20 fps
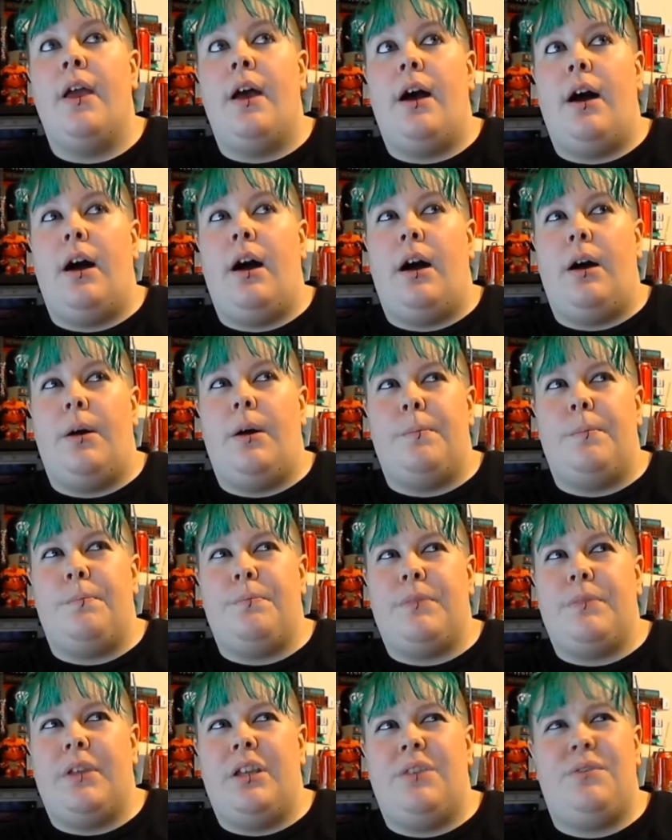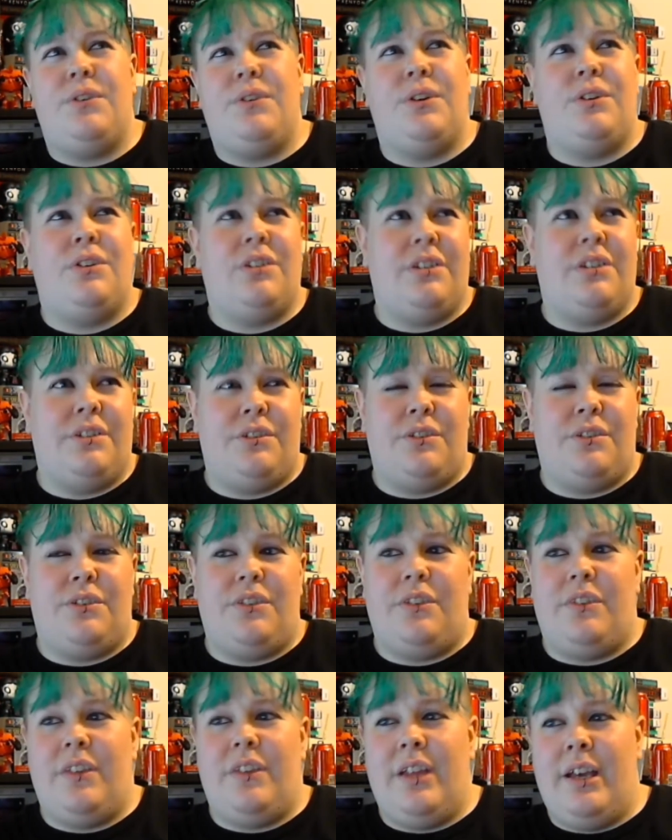And if you're not
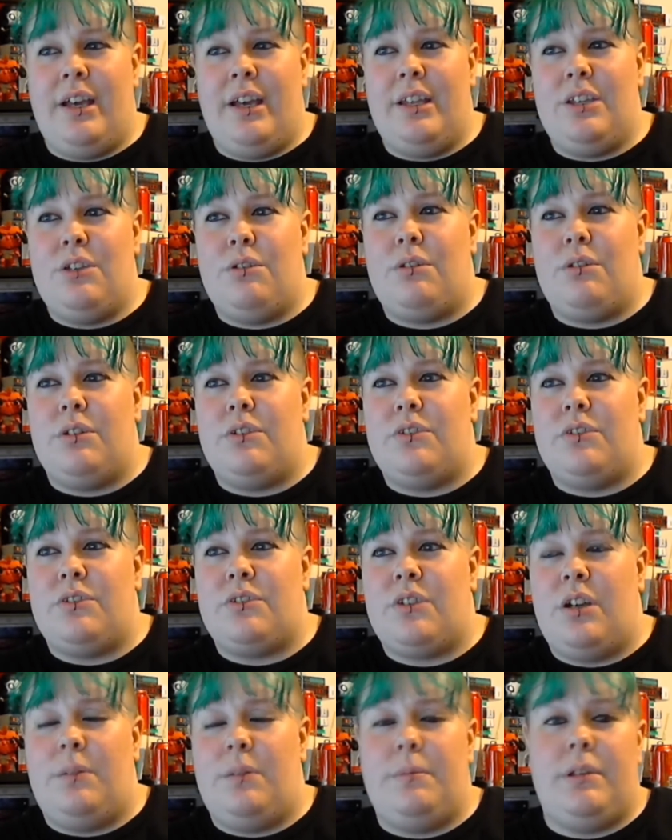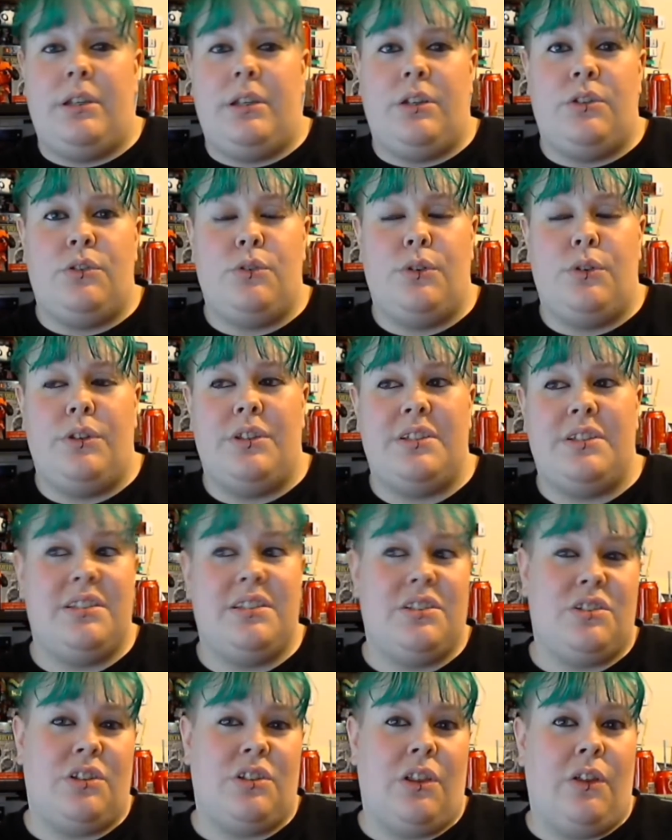interested in that, you can just come in and join the
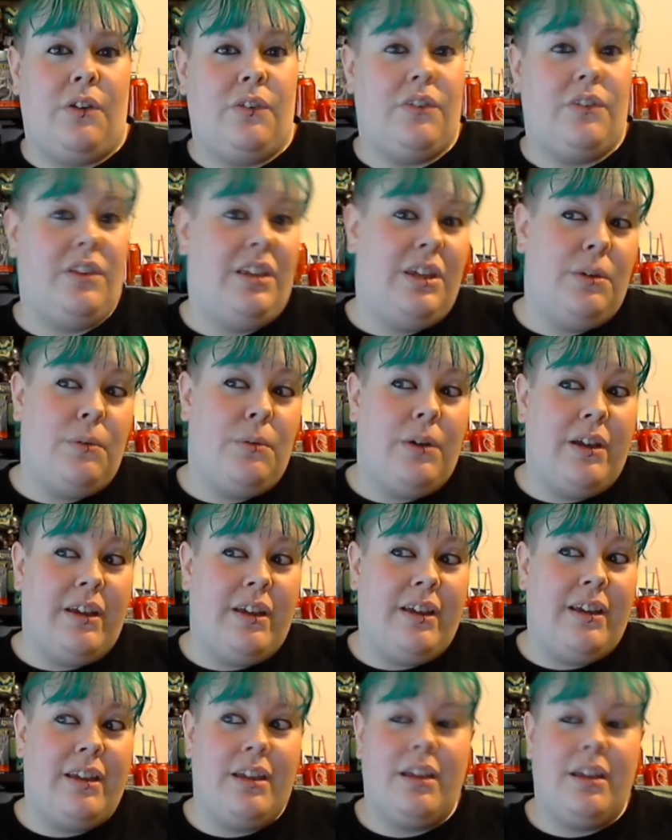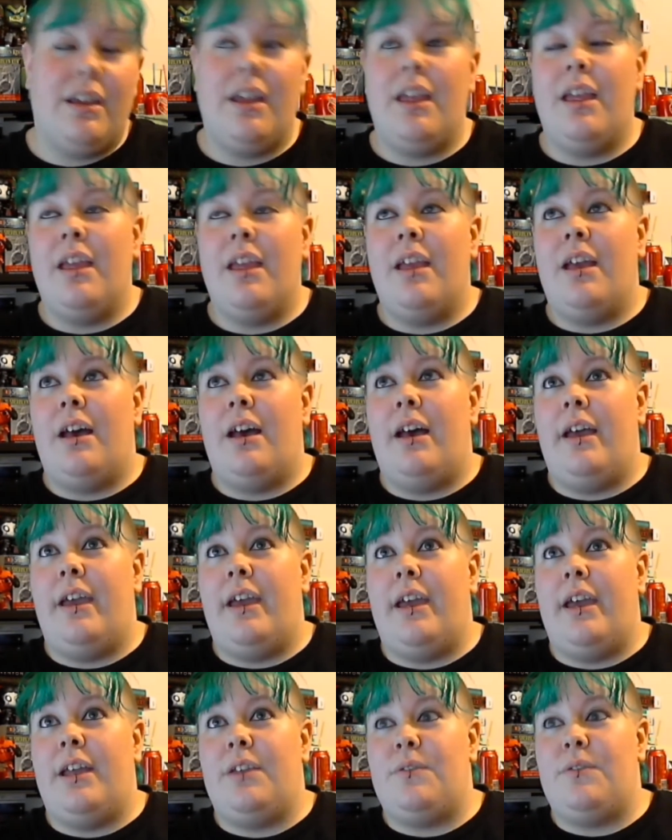stitch alongs anyway.
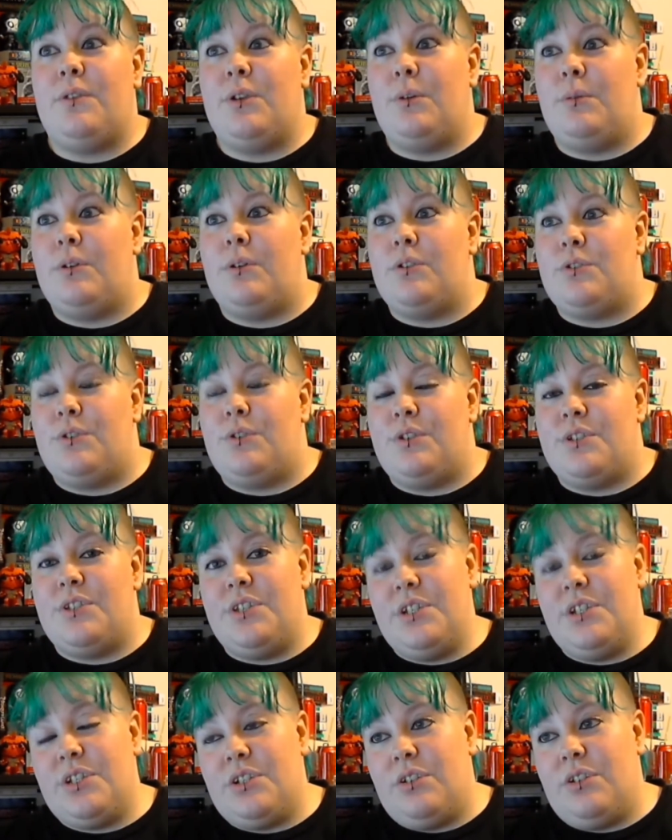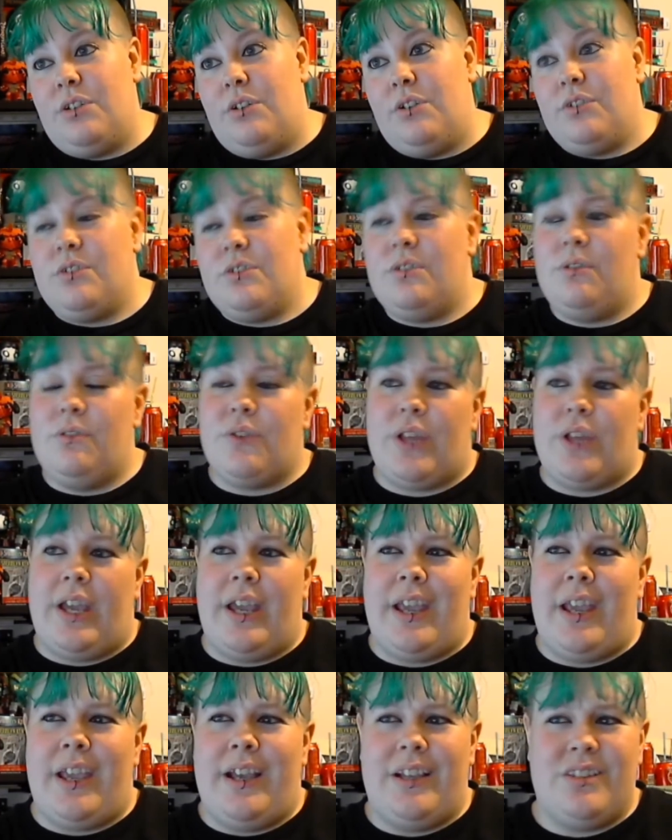And if you don't want to join the stitch alongs or the
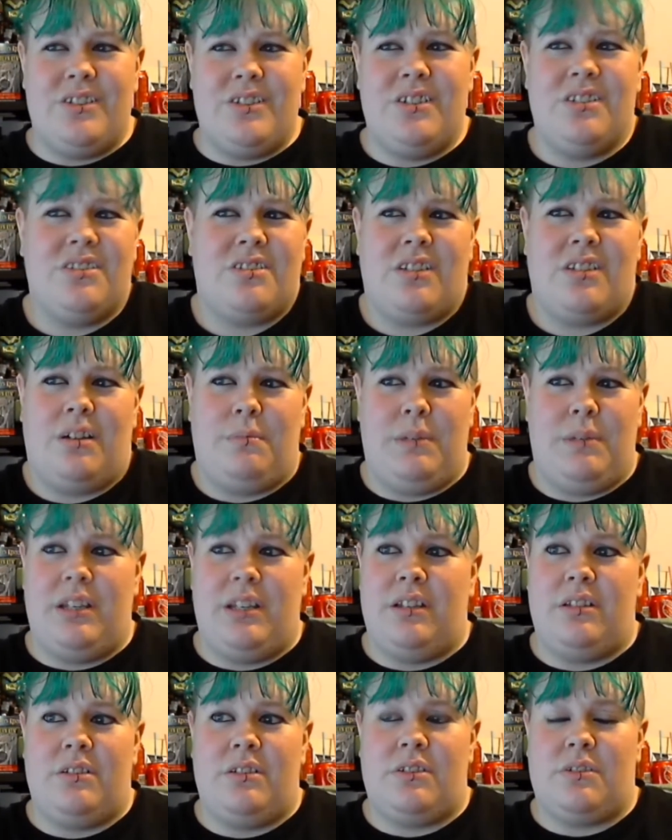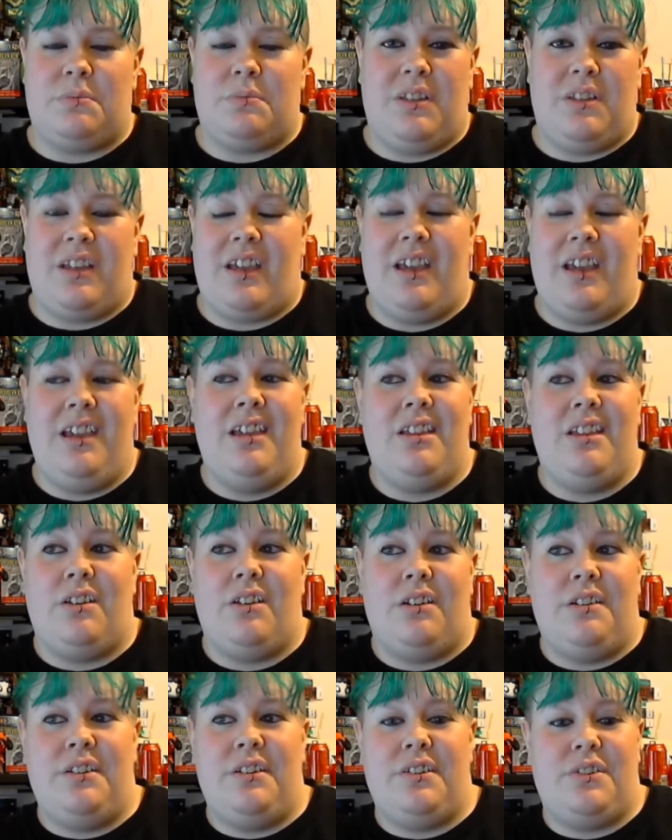hangouts, you just come in and just be like, hey, you
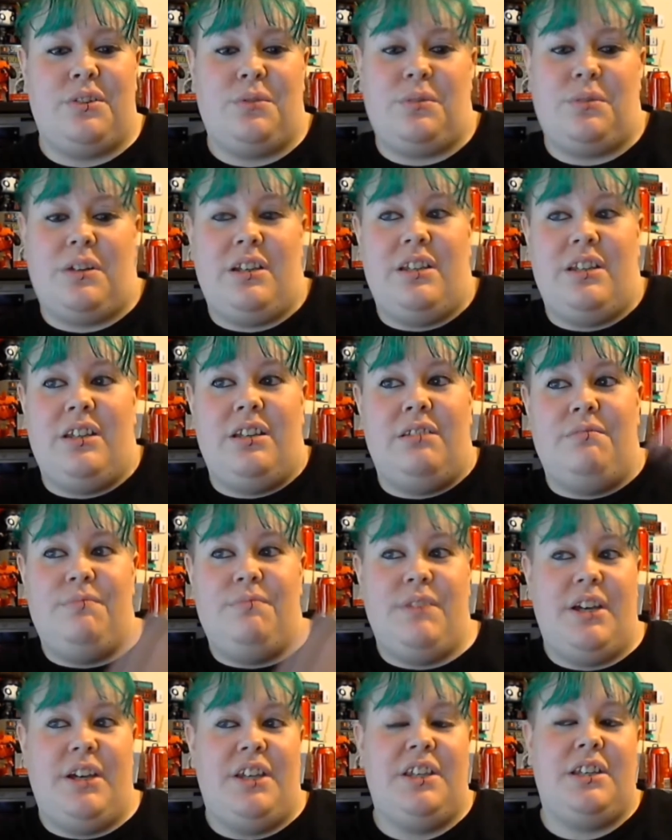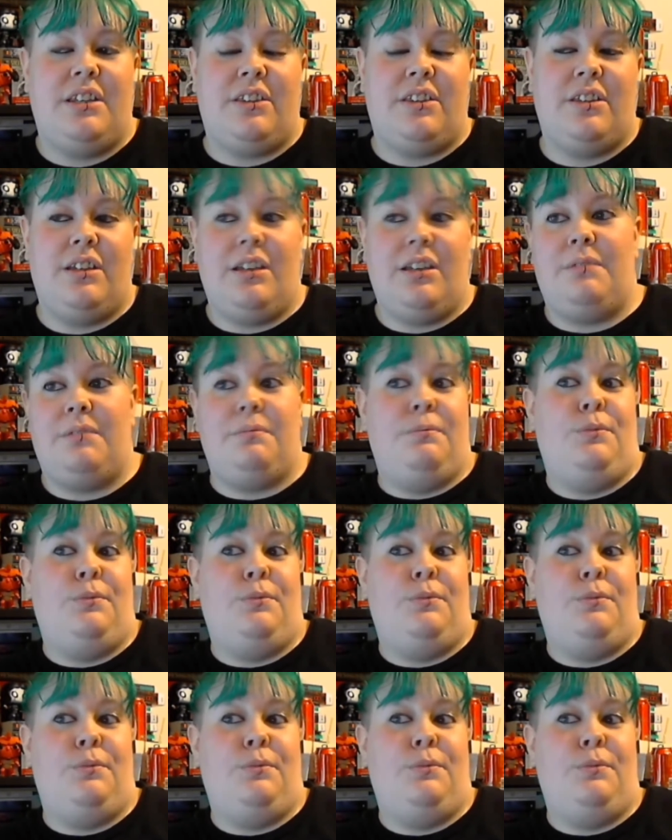guys, look what I did. I did a thing.